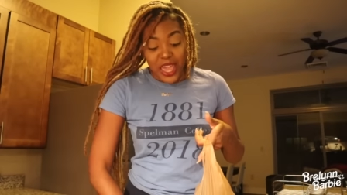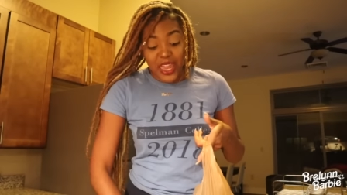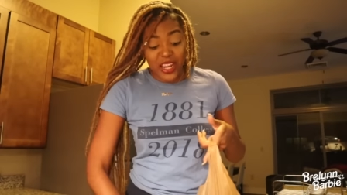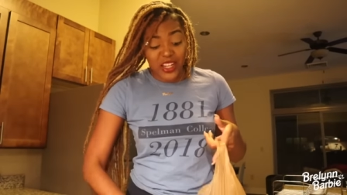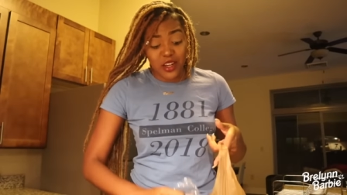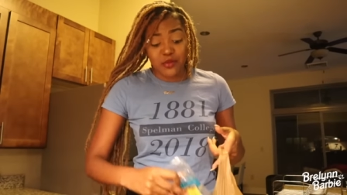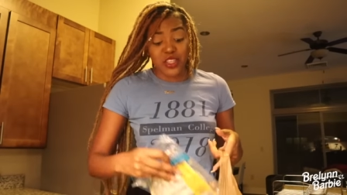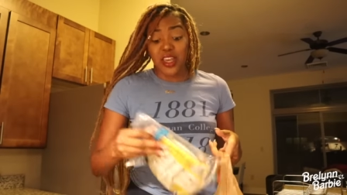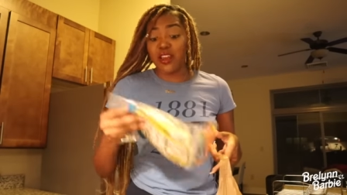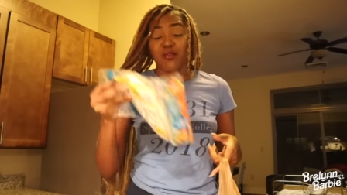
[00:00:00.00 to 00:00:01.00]
And I ended up
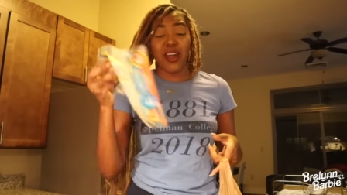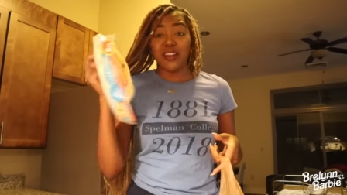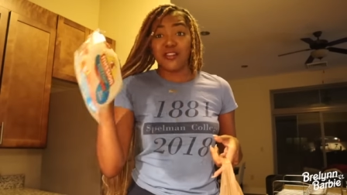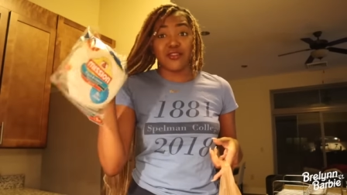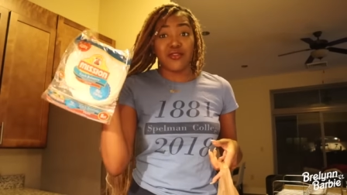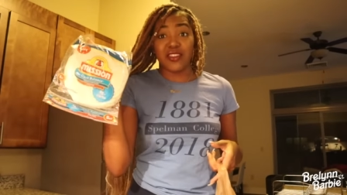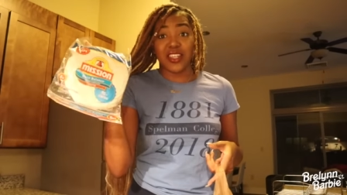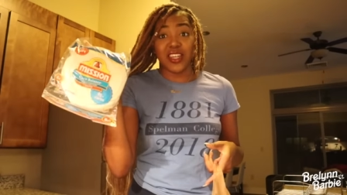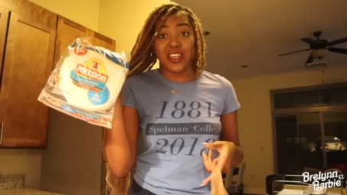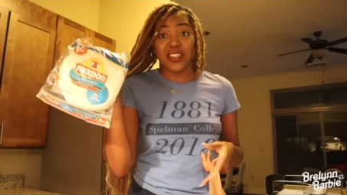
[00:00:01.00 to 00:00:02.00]
just getting regular
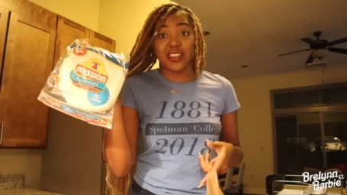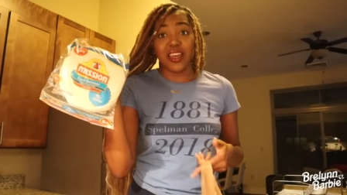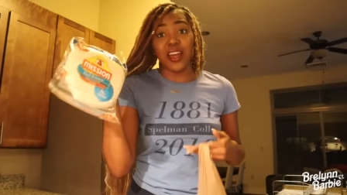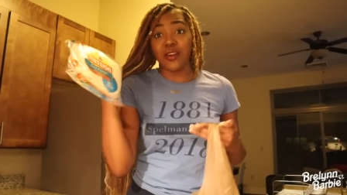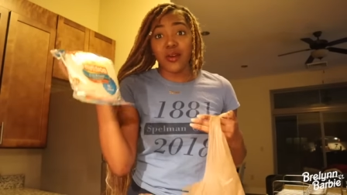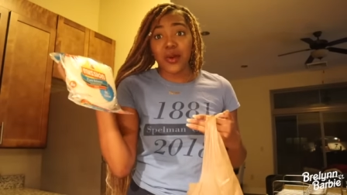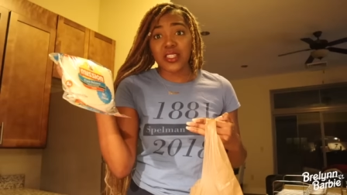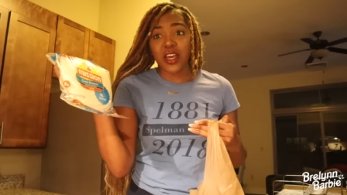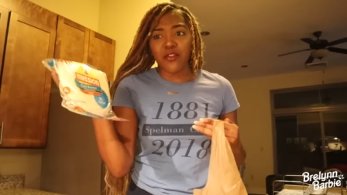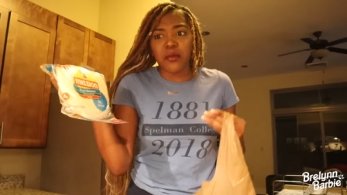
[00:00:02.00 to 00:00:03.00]
tortillas. Like, I know it
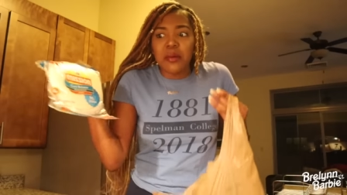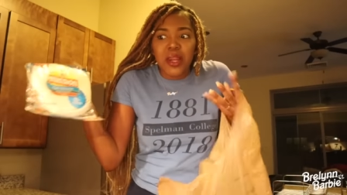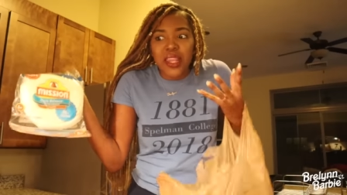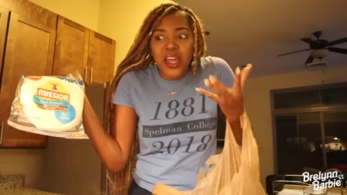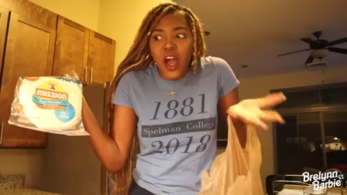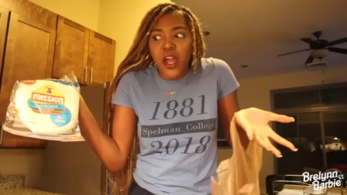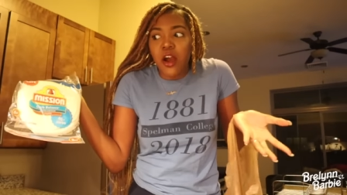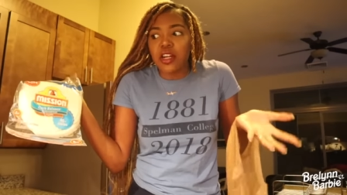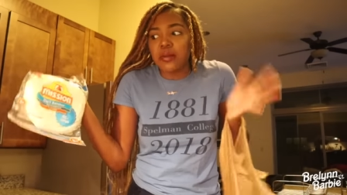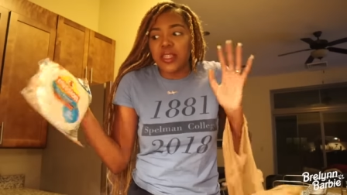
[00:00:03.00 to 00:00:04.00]
wasn't good for me, but I
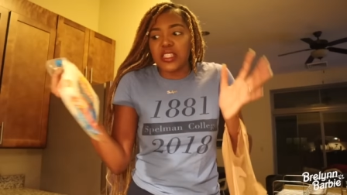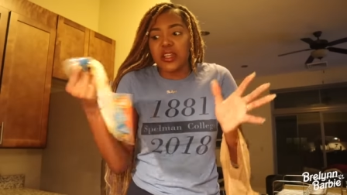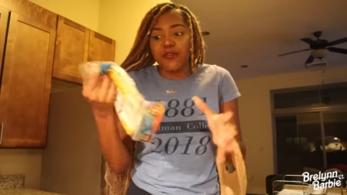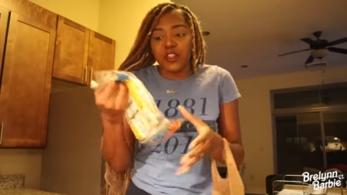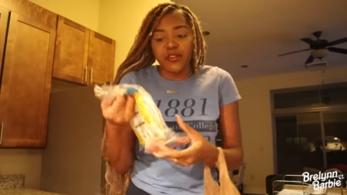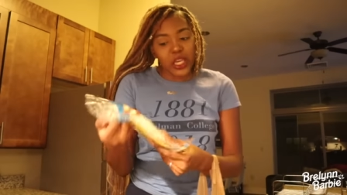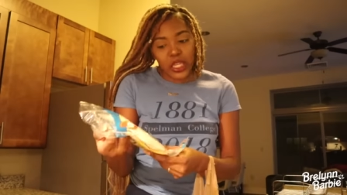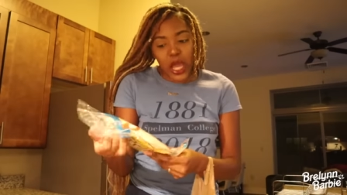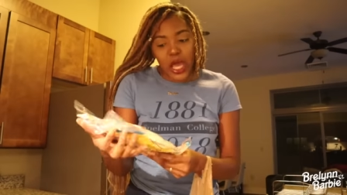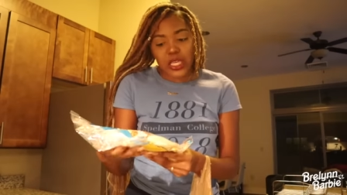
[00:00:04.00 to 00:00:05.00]
already need the stuff for the
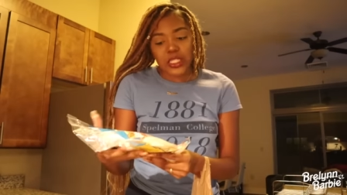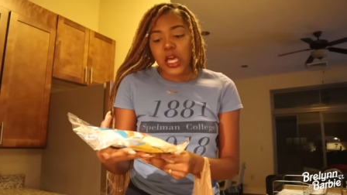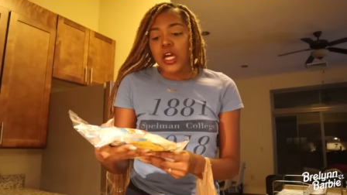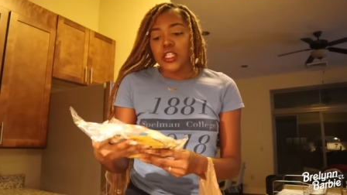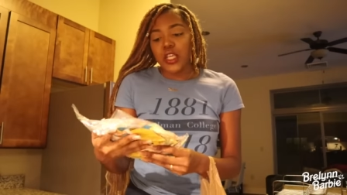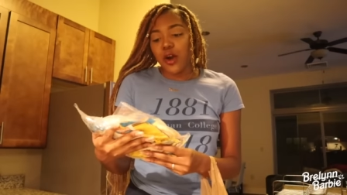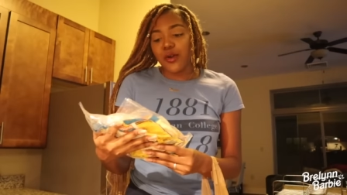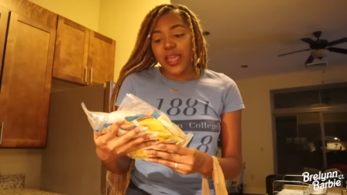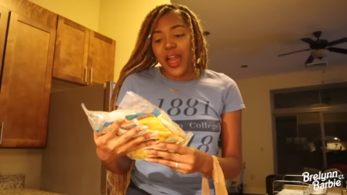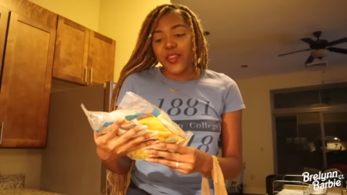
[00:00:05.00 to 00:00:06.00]
fajitas.
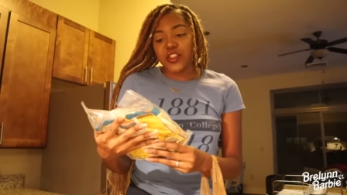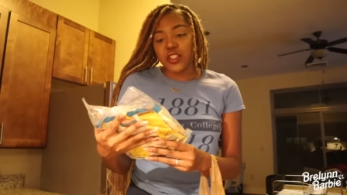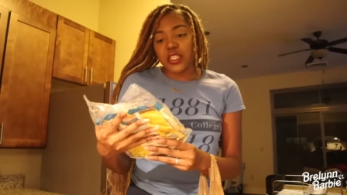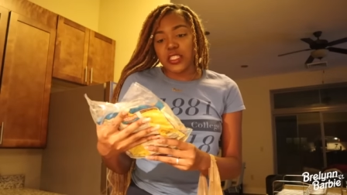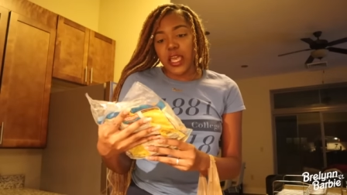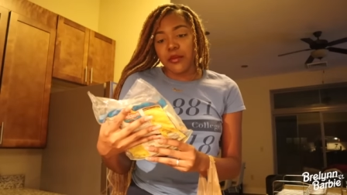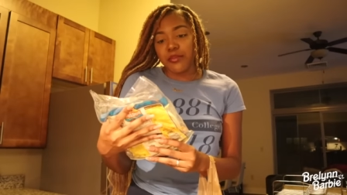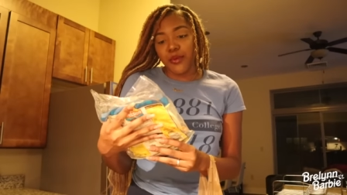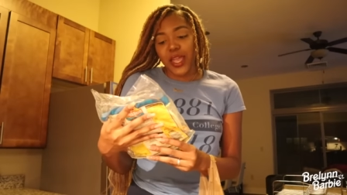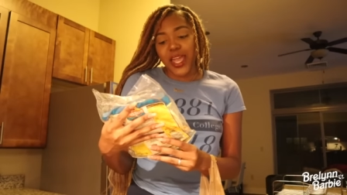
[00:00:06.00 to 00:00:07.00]
So yeah, these are the
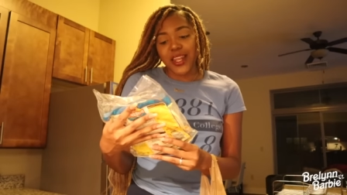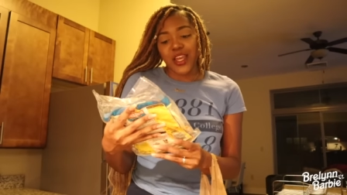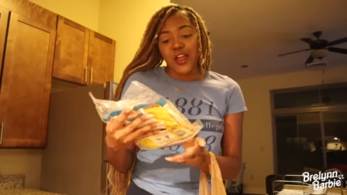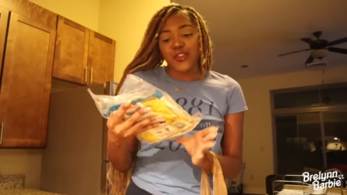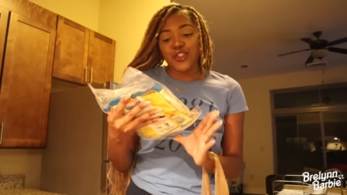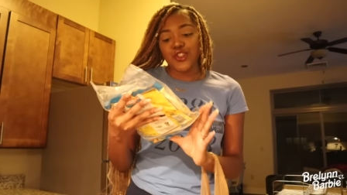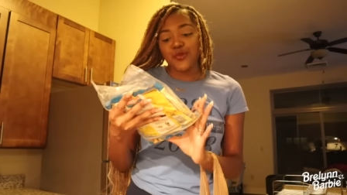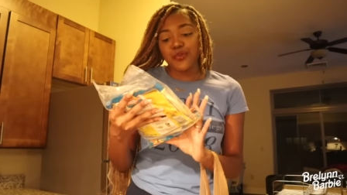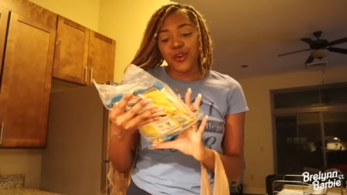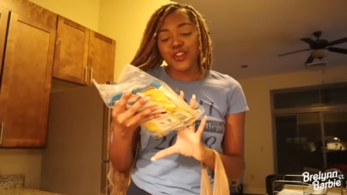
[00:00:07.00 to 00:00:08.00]
same brand, the
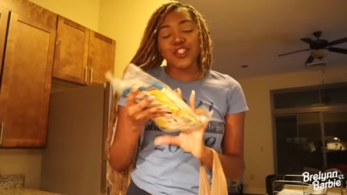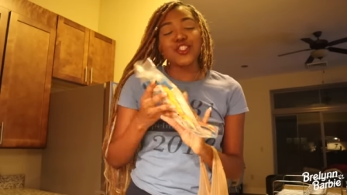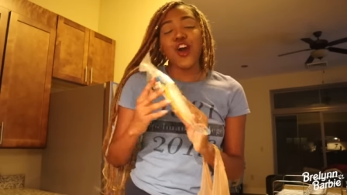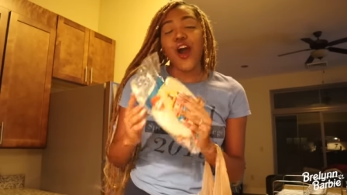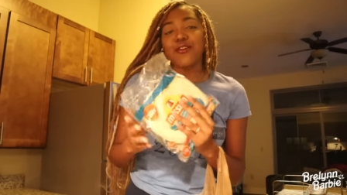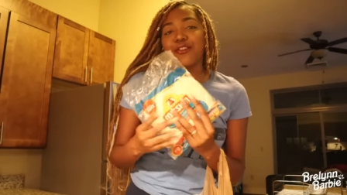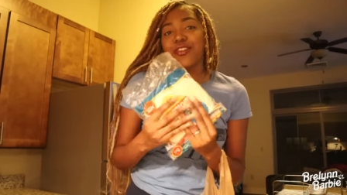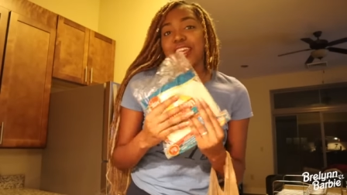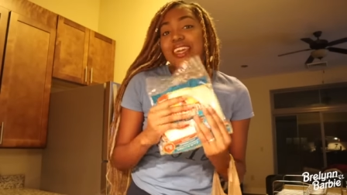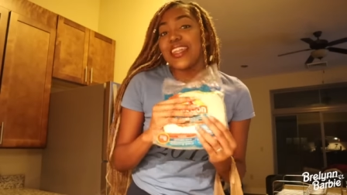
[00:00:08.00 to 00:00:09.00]
super soft
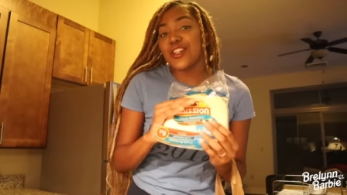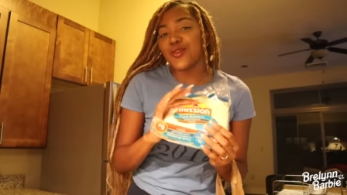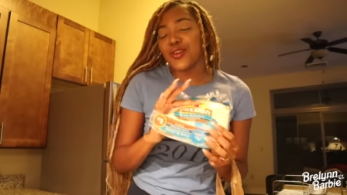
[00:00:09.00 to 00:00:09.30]
fajita